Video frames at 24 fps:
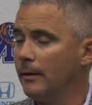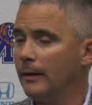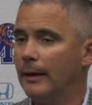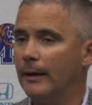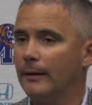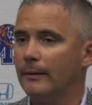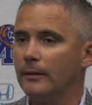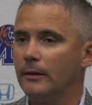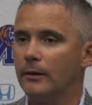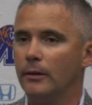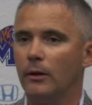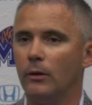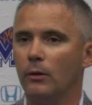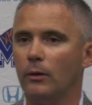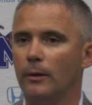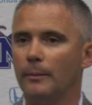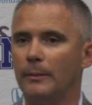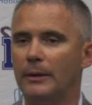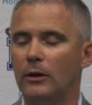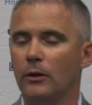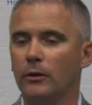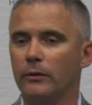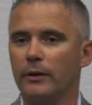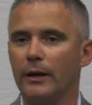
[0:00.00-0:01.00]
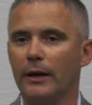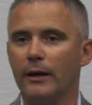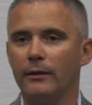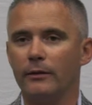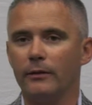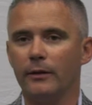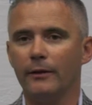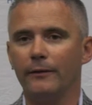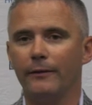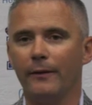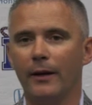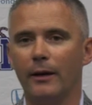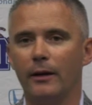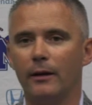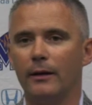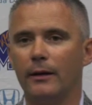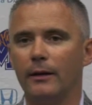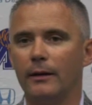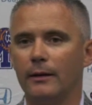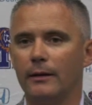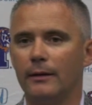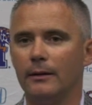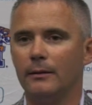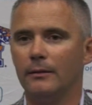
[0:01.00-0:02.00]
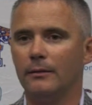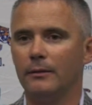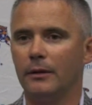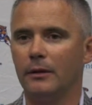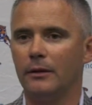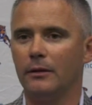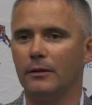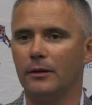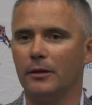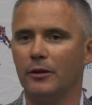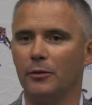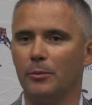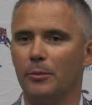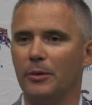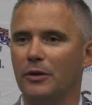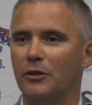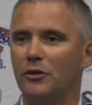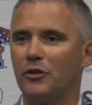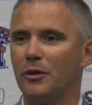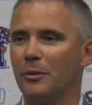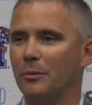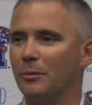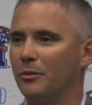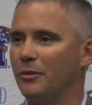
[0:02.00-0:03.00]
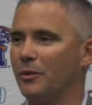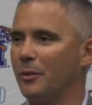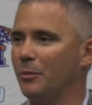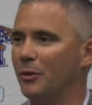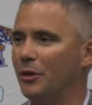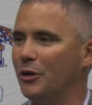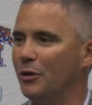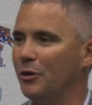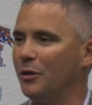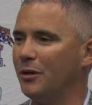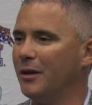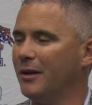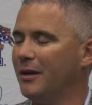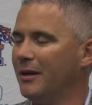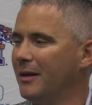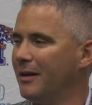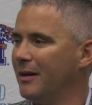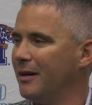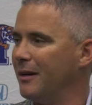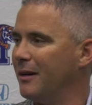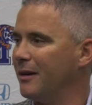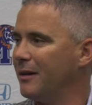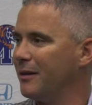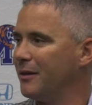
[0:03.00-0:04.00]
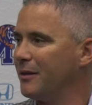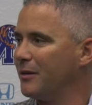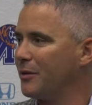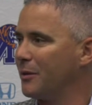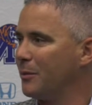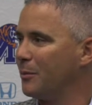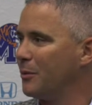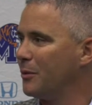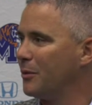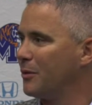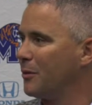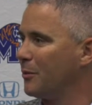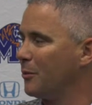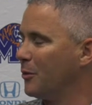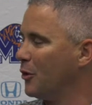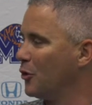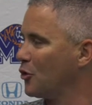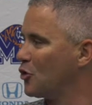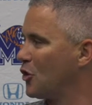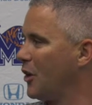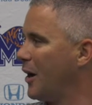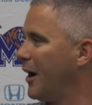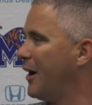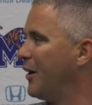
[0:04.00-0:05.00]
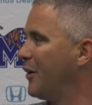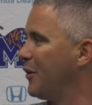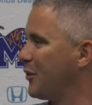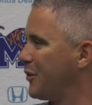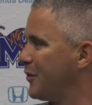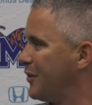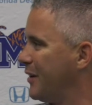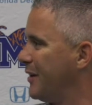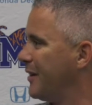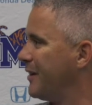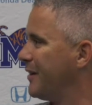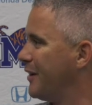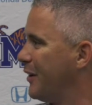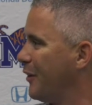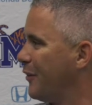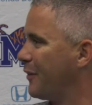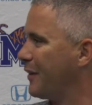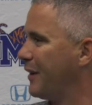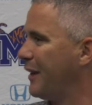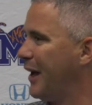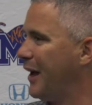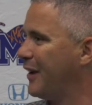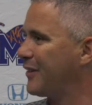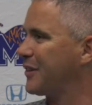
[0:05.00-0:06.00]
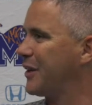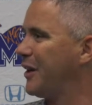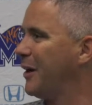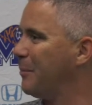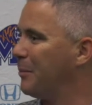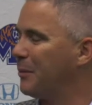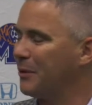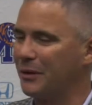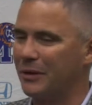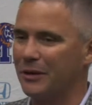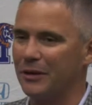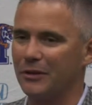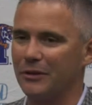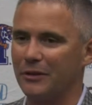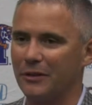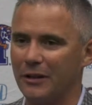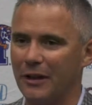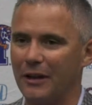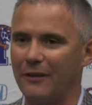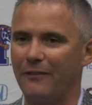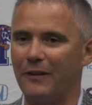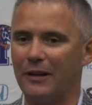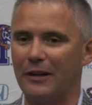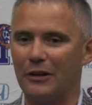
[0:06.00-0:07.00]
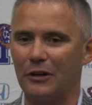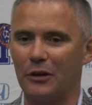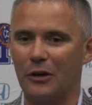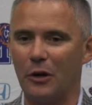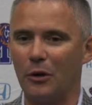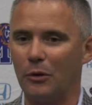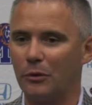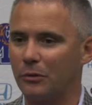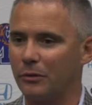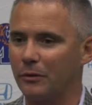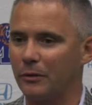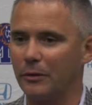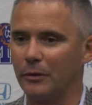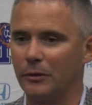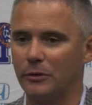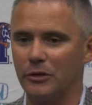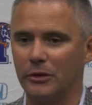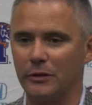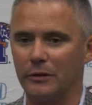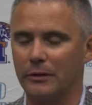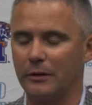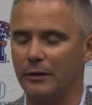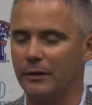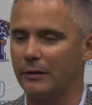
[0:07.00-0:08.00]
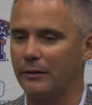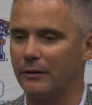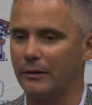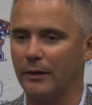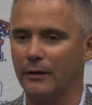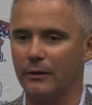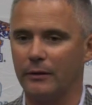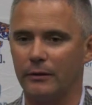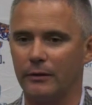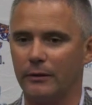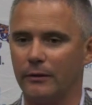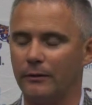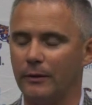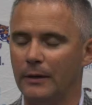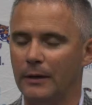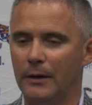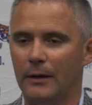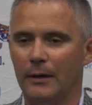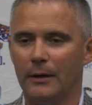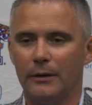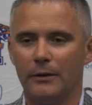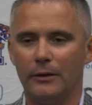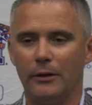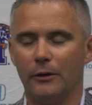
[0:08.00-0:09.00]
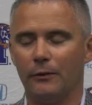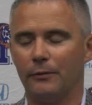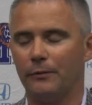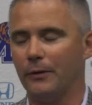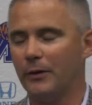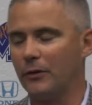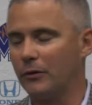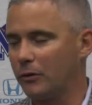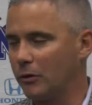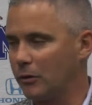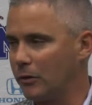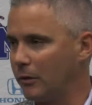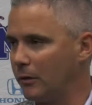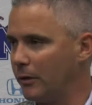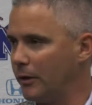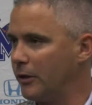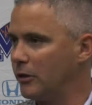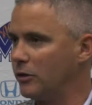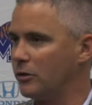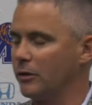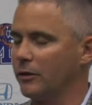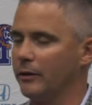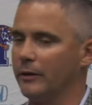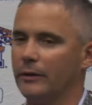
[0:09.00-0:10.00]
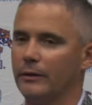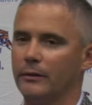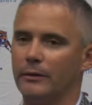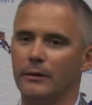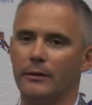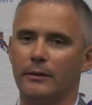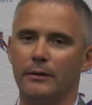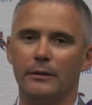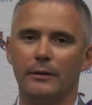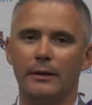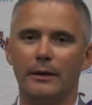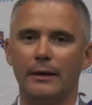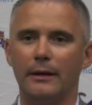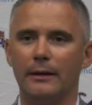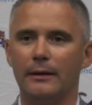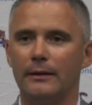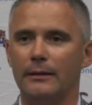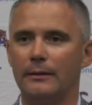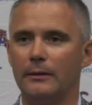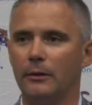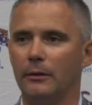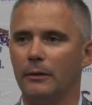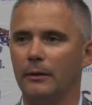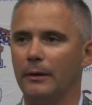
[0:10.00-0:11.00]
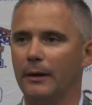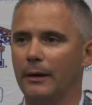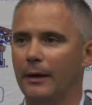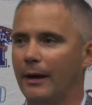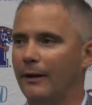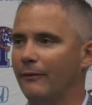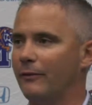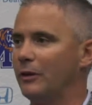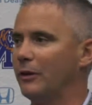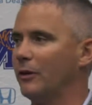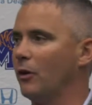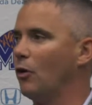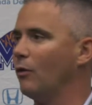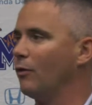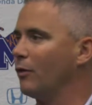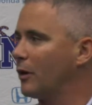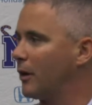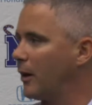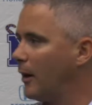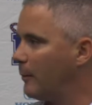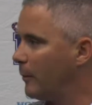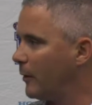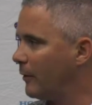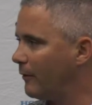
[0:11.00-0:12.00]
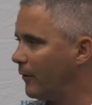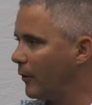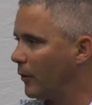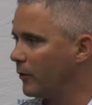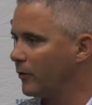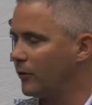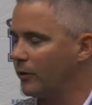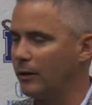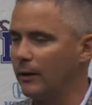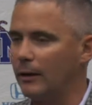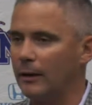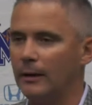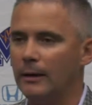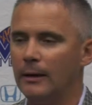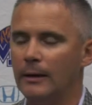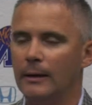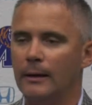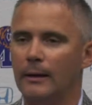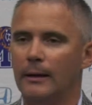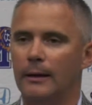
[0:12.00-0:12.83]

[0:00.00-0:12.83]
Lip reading: Yeah, you know, I mean, those guys, they've had there's been some real trials over the last couple of years that they've had to go through, just in a sense of, you know, physical injuries and you know, having to overcome adversity.